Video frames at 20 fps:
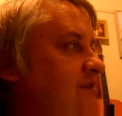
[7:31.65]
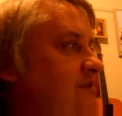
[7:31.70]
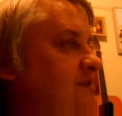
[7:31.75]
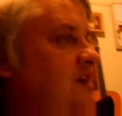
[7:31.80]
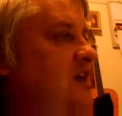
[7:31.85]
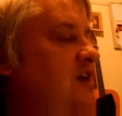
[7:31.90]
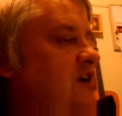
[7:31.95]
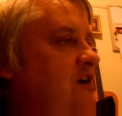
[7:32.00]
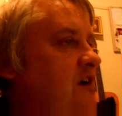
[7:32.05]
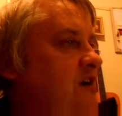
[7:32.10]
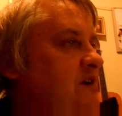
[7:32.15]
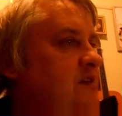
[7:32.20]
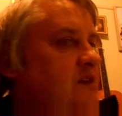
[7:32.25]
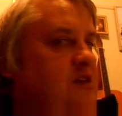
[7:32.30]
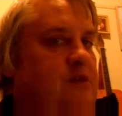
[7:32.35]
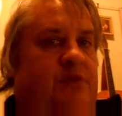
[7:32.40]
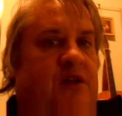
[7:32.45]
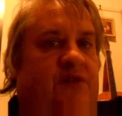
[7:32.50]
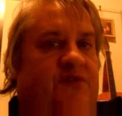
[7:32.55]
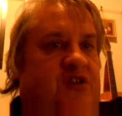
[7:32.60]
there you go, there's a
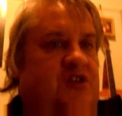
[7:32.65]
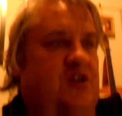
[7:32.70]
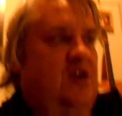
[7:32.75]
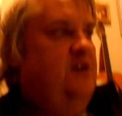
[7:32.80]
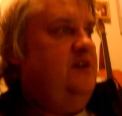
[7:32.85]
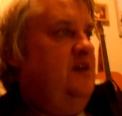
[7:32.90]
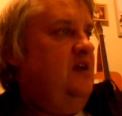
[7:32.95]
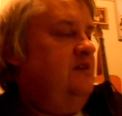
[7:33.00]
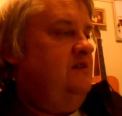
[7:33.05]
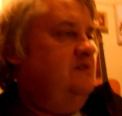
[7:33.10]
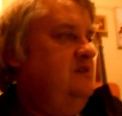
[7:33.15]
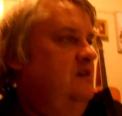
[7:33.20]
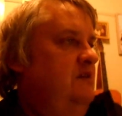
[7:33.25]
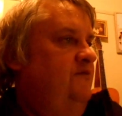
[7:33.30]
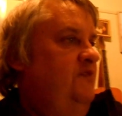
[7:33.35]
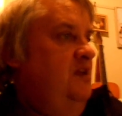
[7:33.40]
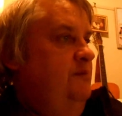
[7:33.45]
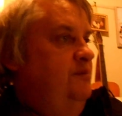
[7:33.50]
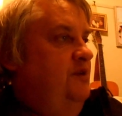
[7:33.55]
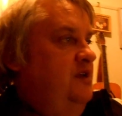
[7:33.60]
bit of a shout out. So if
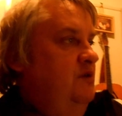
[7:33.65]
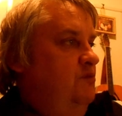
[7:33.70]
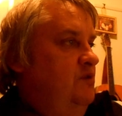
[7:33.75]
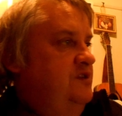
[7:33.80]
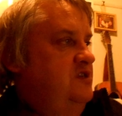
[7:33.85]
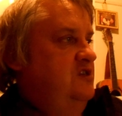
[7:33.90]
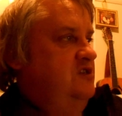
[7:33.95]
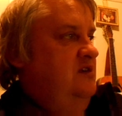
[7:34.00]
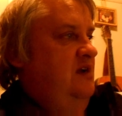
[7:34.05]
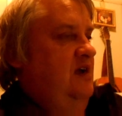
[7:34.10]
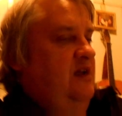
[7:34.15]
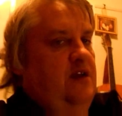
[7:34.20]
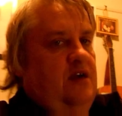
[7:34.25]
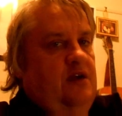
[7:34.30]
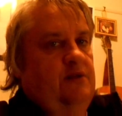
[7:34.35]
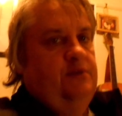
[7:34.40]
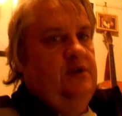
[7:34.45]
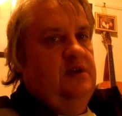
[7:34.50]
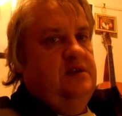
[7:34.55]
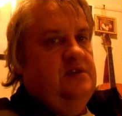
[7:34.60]
anybody wants a shout
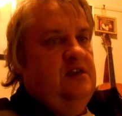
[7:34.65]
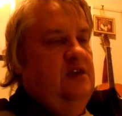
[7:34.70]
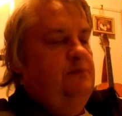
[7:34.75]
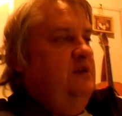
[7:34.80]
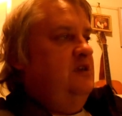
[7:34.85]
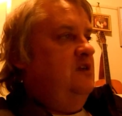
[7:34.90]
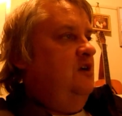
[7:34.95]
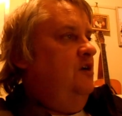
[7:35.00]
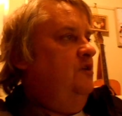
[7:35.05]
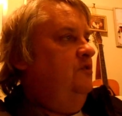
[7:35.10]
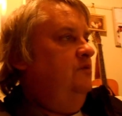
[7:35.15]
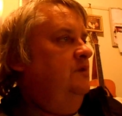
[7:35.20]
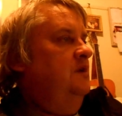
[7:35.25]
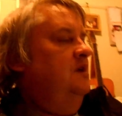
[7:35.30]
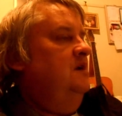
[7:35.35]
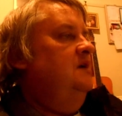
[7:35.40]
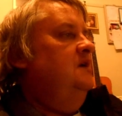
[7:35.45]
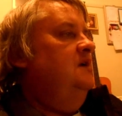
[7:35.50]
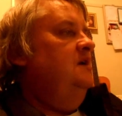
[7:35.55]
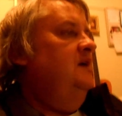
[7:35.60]
out, please let me know,
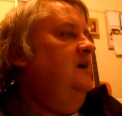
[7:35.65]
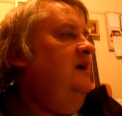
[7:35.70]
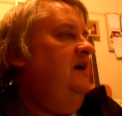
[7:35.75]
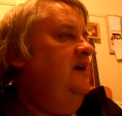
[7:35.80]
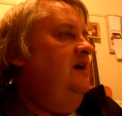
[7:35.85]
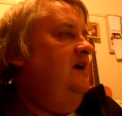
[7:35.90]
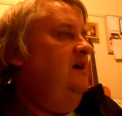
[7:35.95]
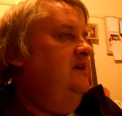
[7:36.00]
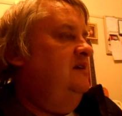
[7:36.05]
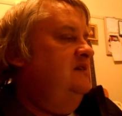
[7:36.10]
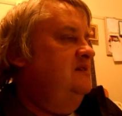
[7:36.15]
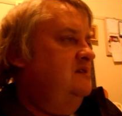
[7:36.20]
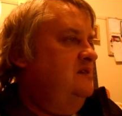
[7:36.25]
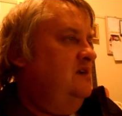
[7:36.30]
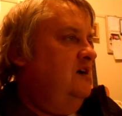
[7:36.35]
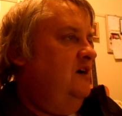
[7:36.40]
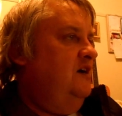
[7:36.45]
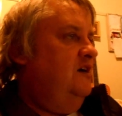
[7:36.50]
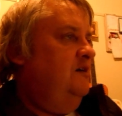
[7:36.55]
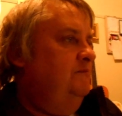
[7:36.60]
and
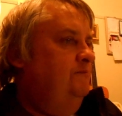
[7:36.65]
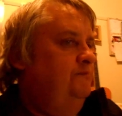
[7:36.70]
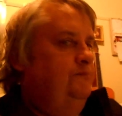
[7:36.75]
I